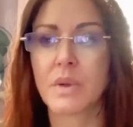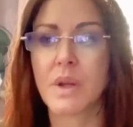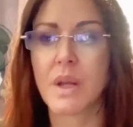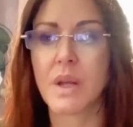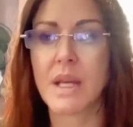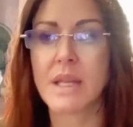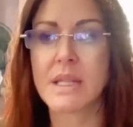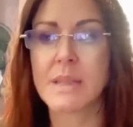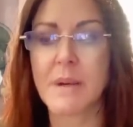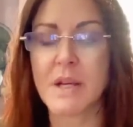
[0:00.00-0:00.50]

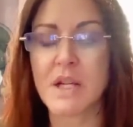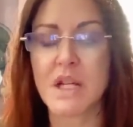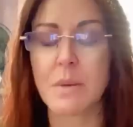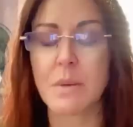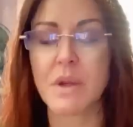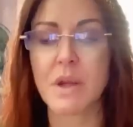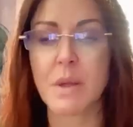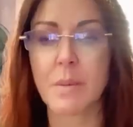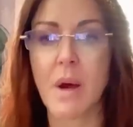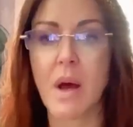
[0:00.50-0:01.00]
especially
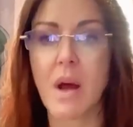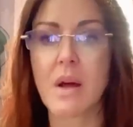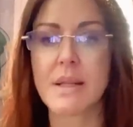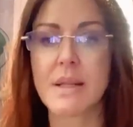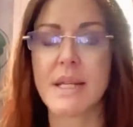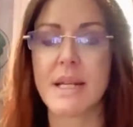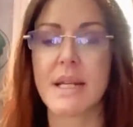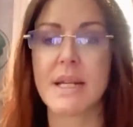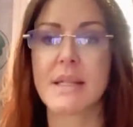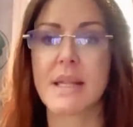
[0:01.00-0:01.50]
with the
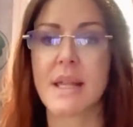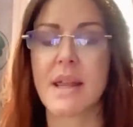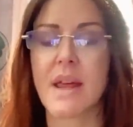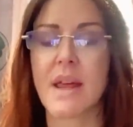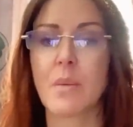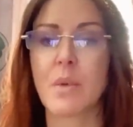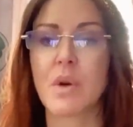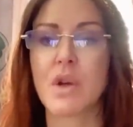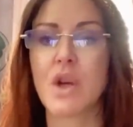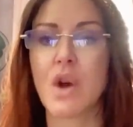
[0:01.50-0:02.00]
party, is that
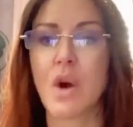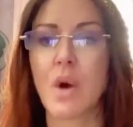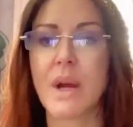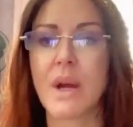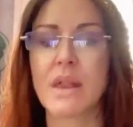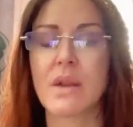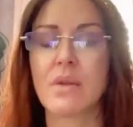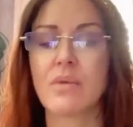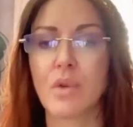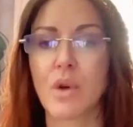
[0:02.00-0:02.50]
they were not
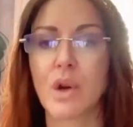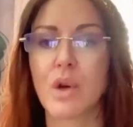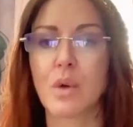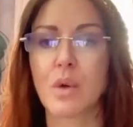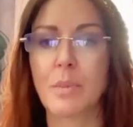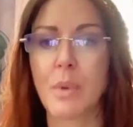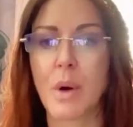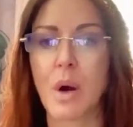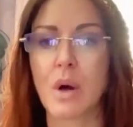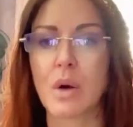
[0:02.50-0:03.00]
in the
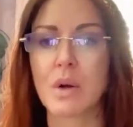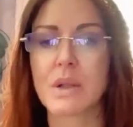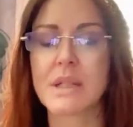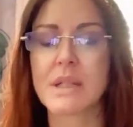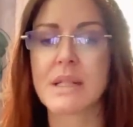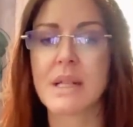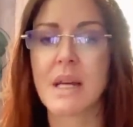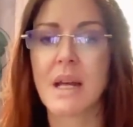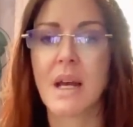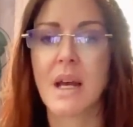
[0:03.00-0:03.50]
royal
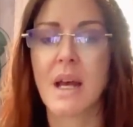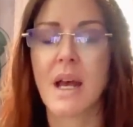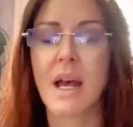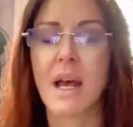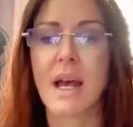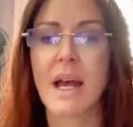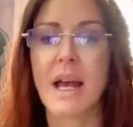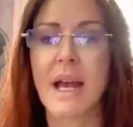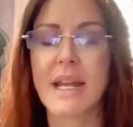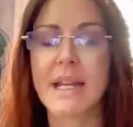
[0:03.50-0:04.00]
box.
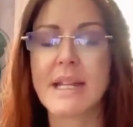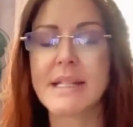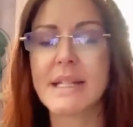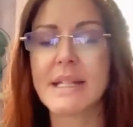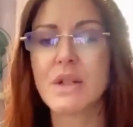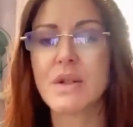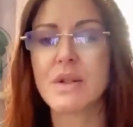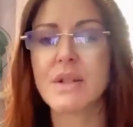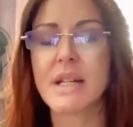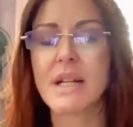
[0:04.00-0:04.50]
And it's
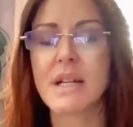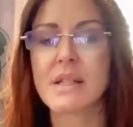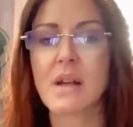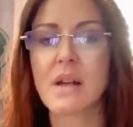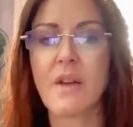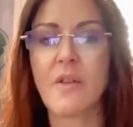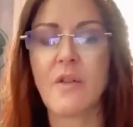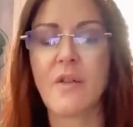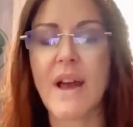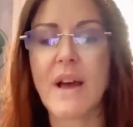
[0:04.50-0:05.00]
interesting because
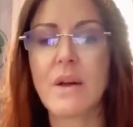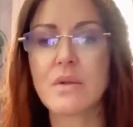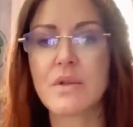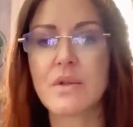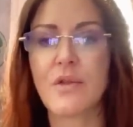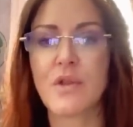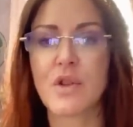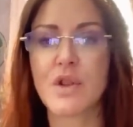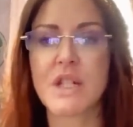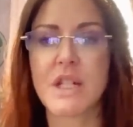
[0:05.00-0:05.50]
I found
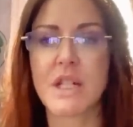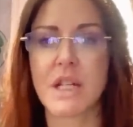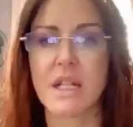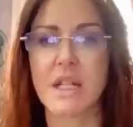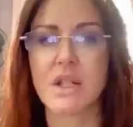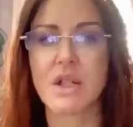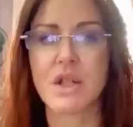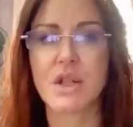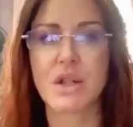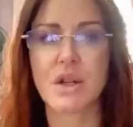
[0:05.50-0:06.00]

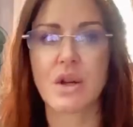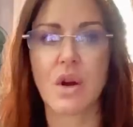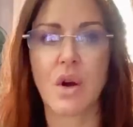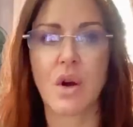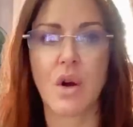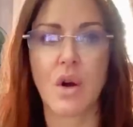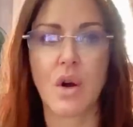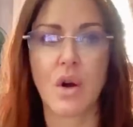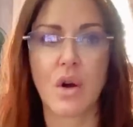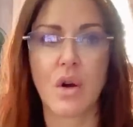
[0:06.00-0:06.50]
footage
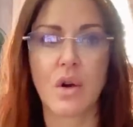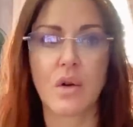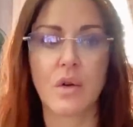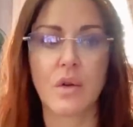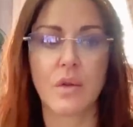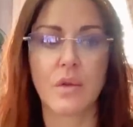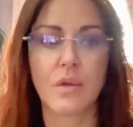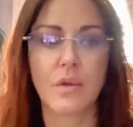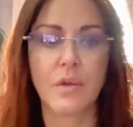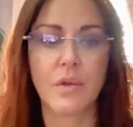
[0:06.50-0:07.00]

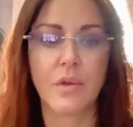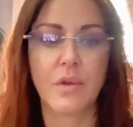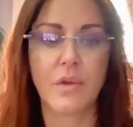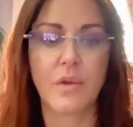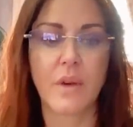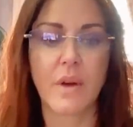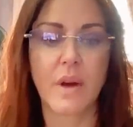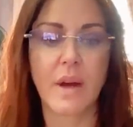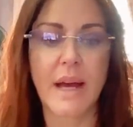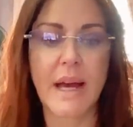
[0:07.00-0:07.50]

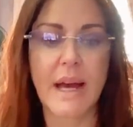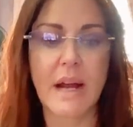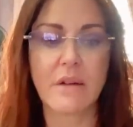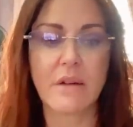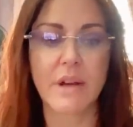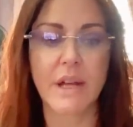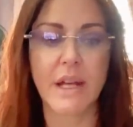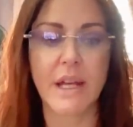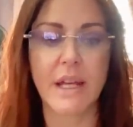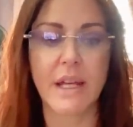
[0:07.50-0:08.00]
of
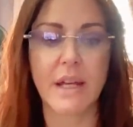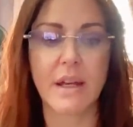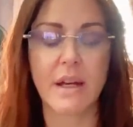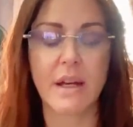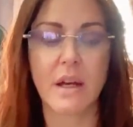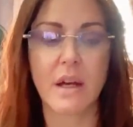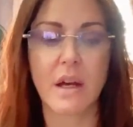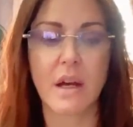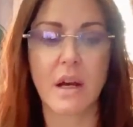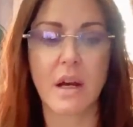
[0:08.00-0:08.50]

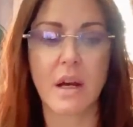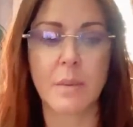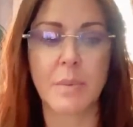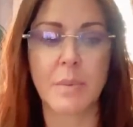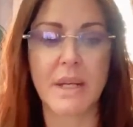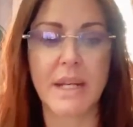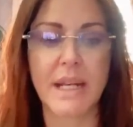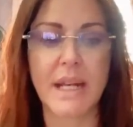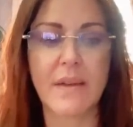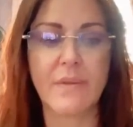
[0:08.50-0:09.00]
Harry, I
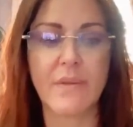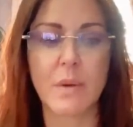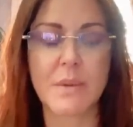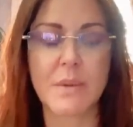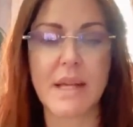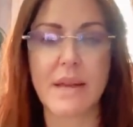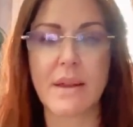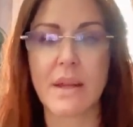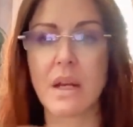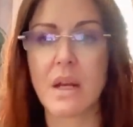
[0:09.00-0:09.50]
believe it
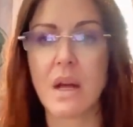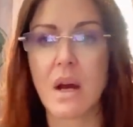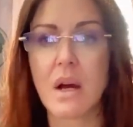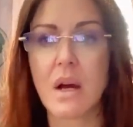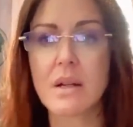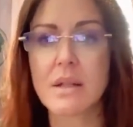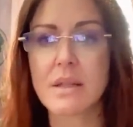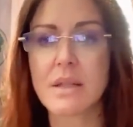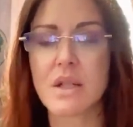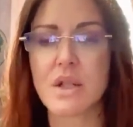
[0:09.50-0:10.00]
was at the
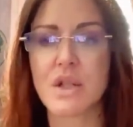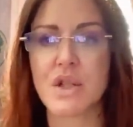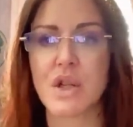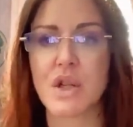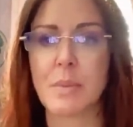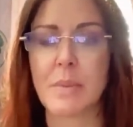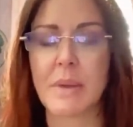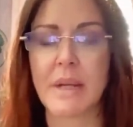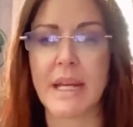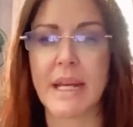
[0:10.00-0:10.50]
last
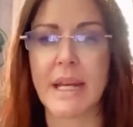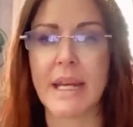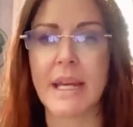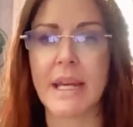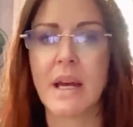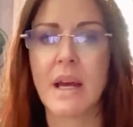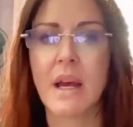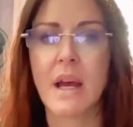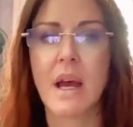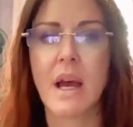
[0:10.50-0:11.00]

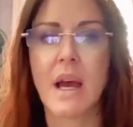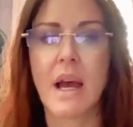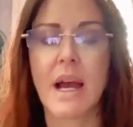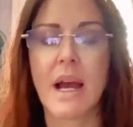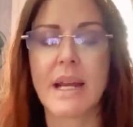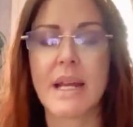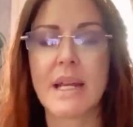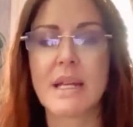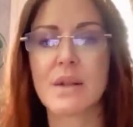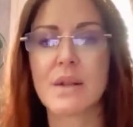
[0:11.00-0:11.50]
Jubilee, and he's